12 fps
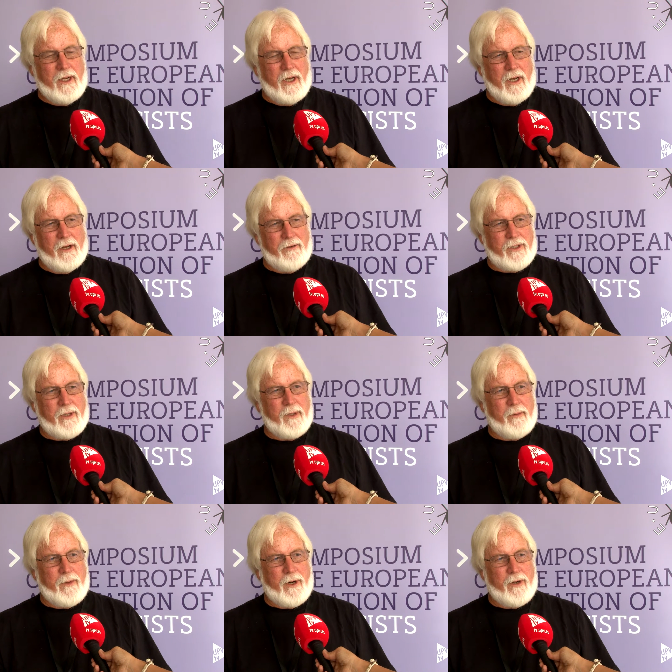of some of
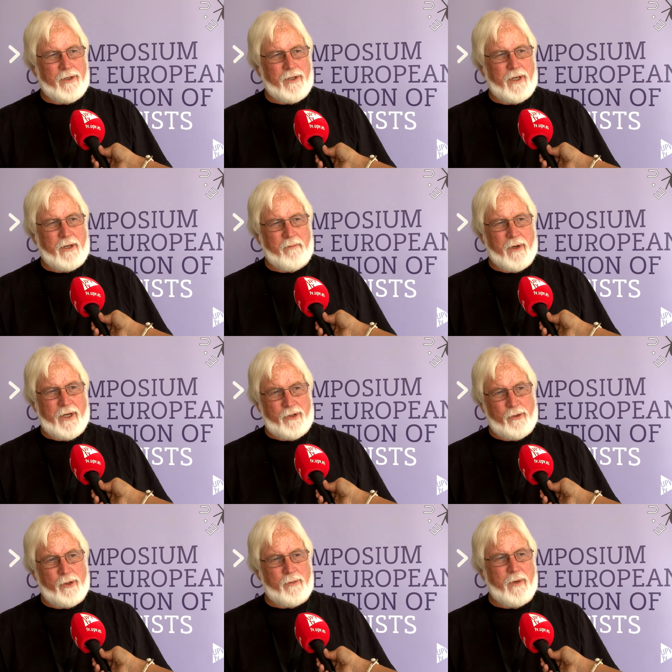the parasitic
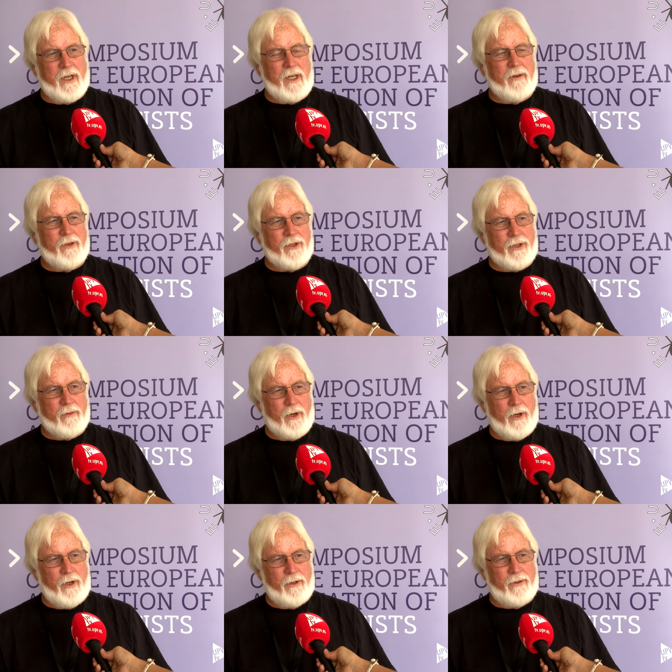mites, which may give us some
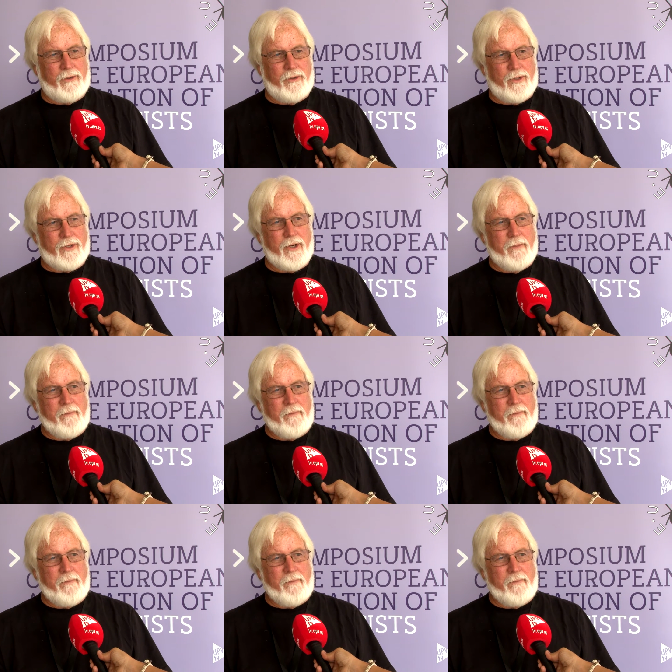clues